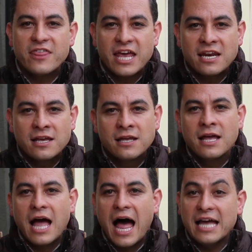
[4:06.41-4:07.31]
Then,
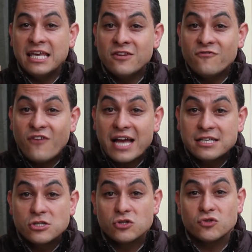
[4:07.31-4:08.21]
I
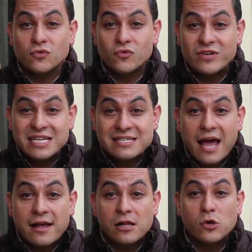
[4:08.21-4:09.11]
invite you to
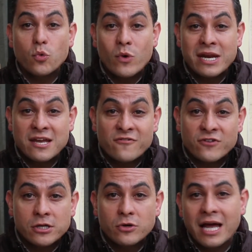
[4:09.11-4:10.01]
recycle
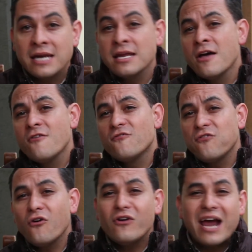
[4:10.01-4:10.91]
whenever you can
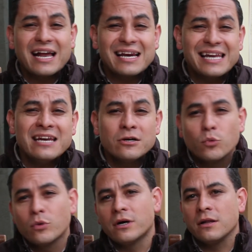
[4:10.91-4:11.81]
for a cleaner
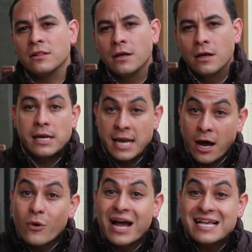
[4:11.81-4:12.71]
world.
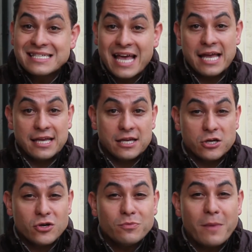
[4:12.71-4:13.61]
Now I say
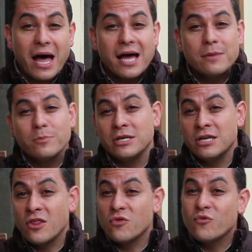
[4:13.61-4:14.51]
goodbye, but
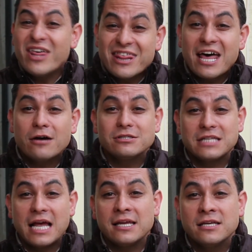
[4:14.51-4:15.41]
not without
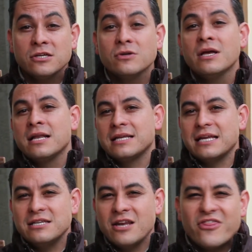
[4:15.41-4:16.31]
telling you
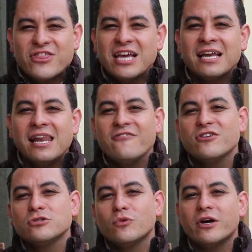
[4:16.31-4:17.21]
that nothing in life
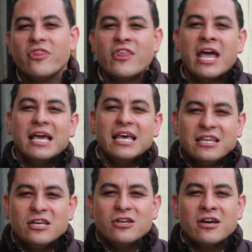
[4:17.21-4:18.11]
is worth
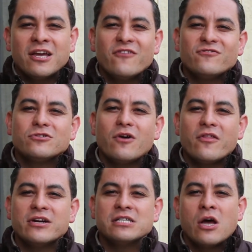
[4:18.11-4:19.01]
if you don't give to
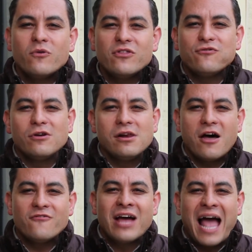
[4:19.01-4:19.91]
others with full
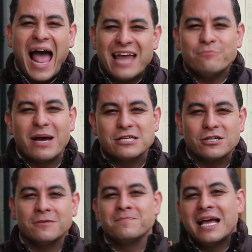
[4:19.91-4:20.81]
love and
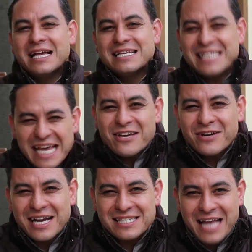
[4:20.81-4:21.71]
passion. See you
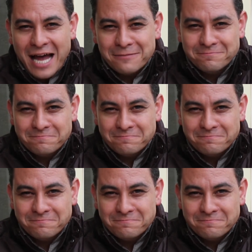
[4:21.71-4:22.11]
next time!